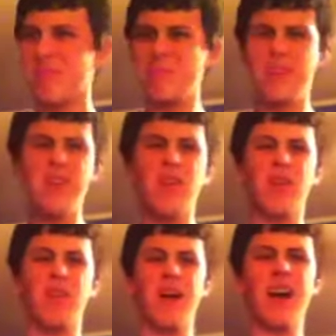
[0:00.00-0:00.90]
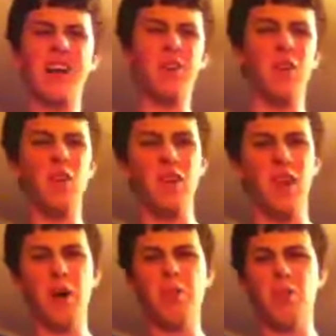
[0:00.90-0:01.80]
video online, you could look it
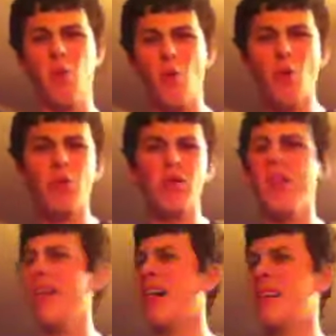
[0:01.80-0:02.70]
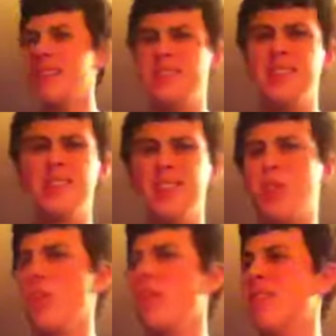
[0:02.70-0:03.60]
up, where Orton
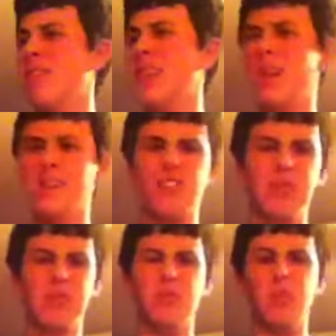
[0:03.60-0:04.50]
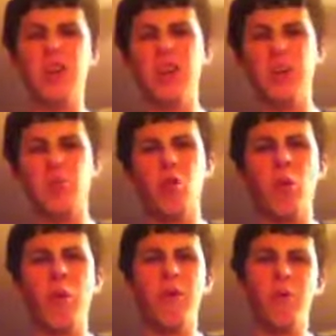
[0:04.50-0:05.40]
and Sheamus are cutting a
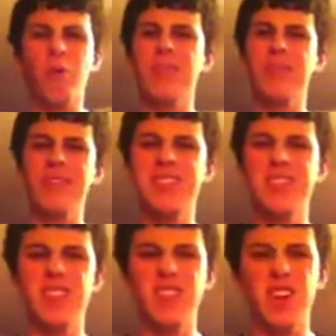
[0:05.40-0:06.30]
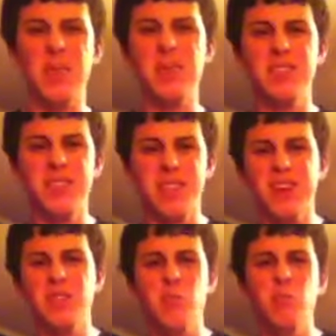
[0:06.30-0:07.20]
promo, and Orton leans into Sheamus and he
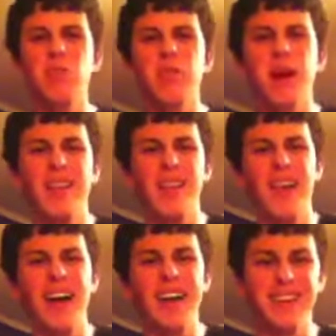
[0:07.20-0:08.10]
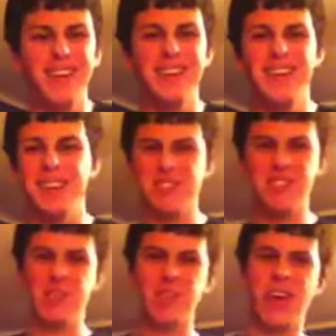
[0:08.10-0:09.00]
asks him, what's my line? Because he
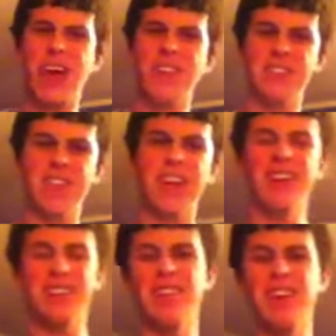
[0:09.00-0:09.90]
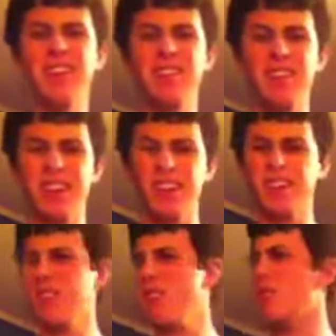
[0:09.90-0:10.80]
forgot his lines. It's like,
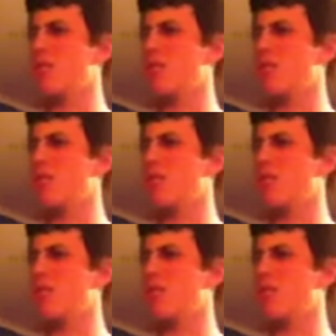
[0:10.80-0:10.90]
this show